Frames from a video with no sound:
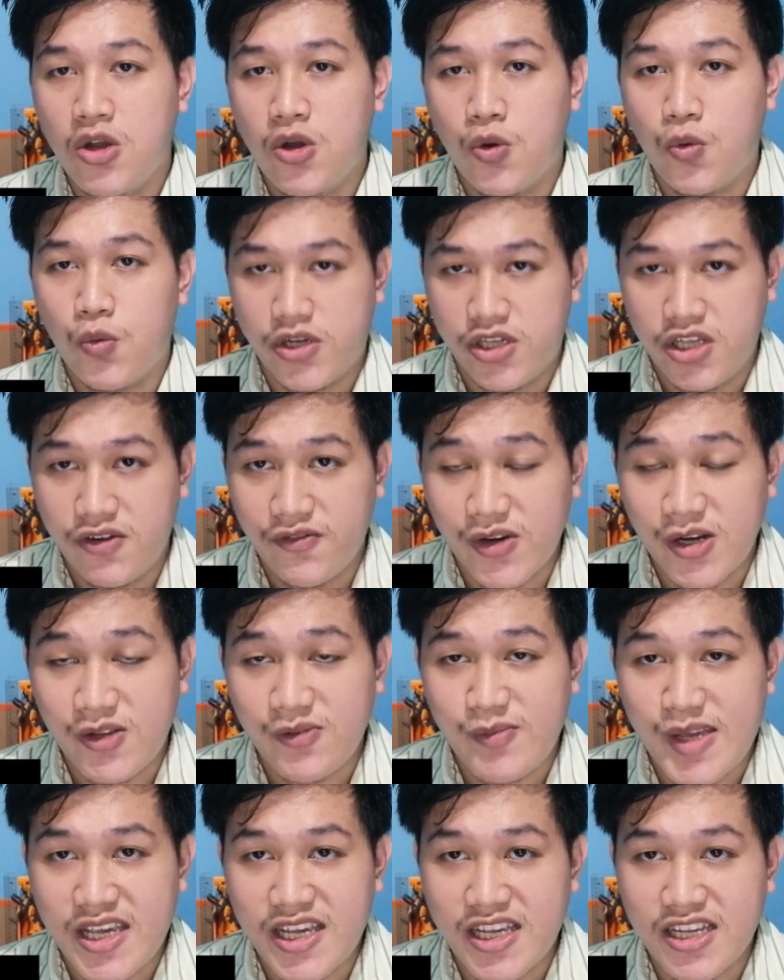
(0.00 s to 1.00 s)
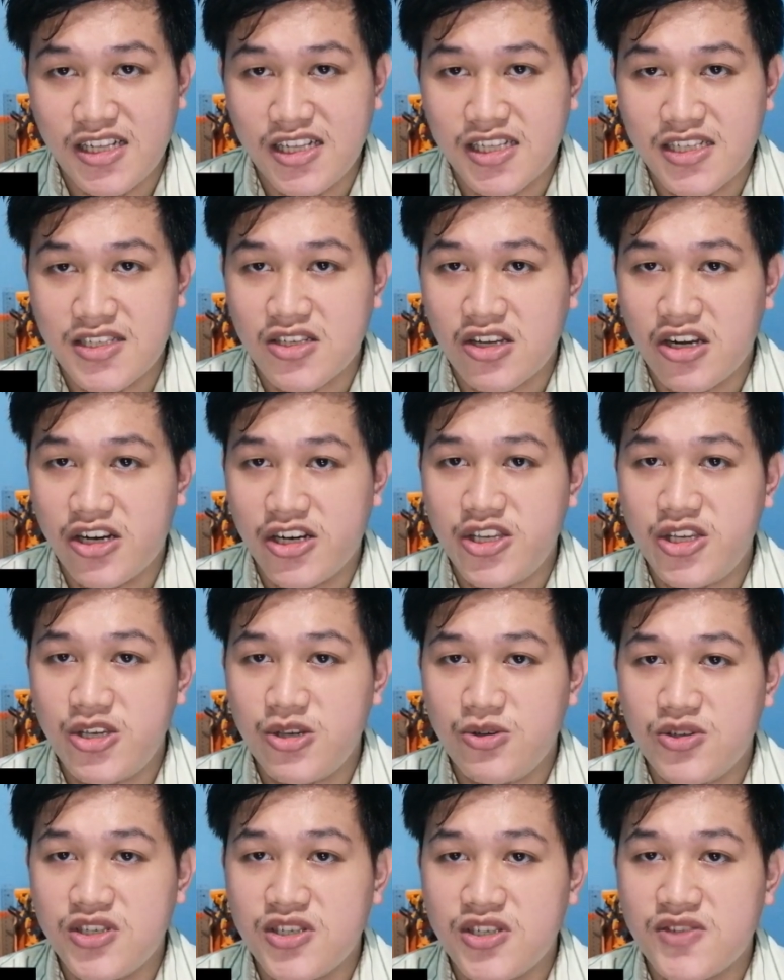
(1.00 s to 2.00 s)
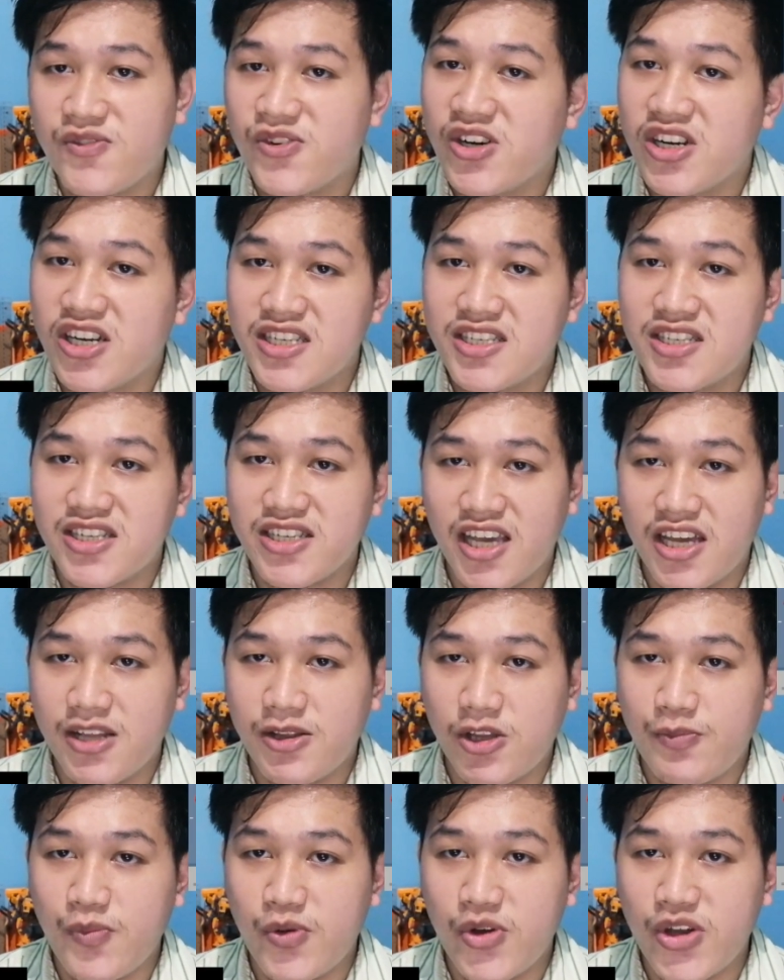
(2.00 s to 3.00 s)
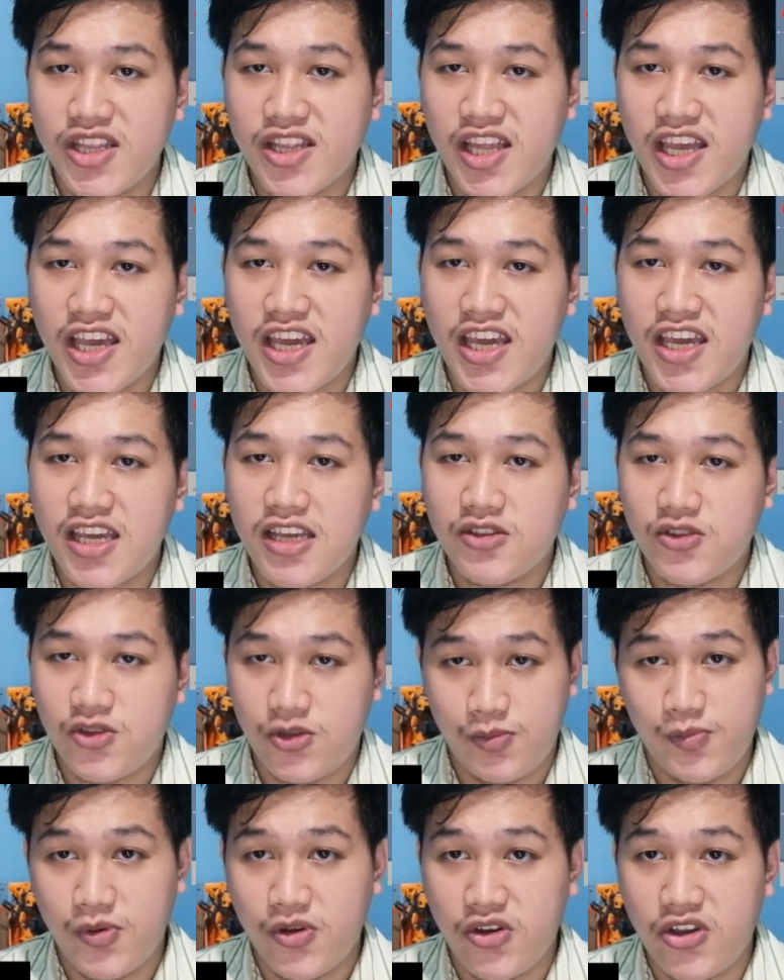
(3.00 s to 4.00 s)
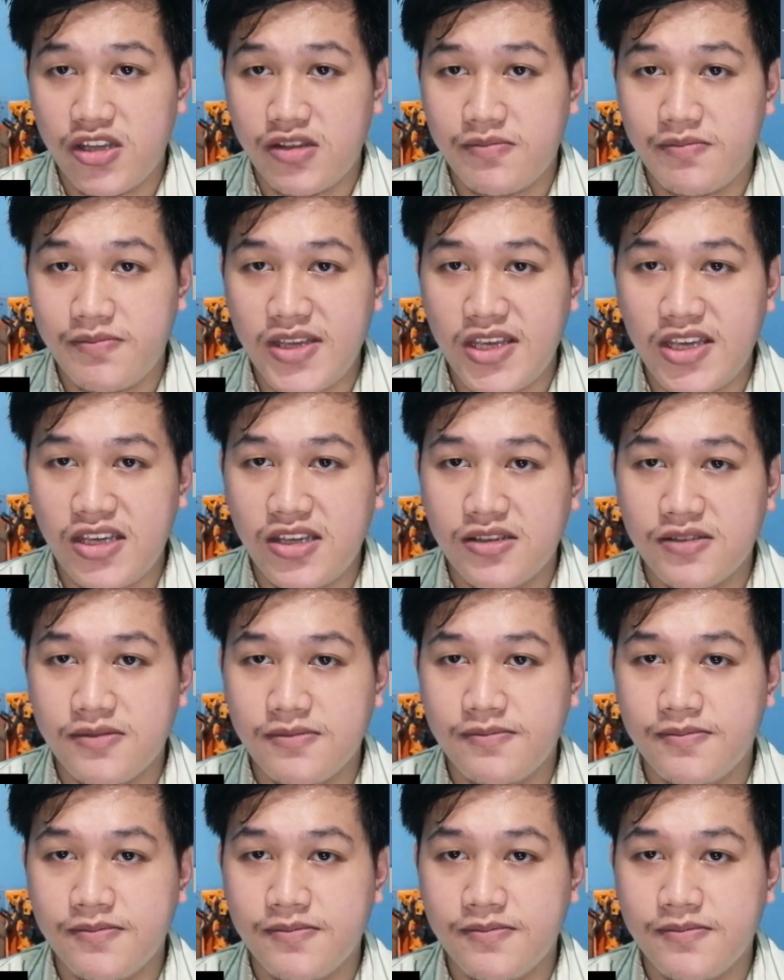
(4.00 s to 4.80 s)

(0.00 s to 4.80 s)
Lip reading: where different vehicles are used for us to get to point A to point B.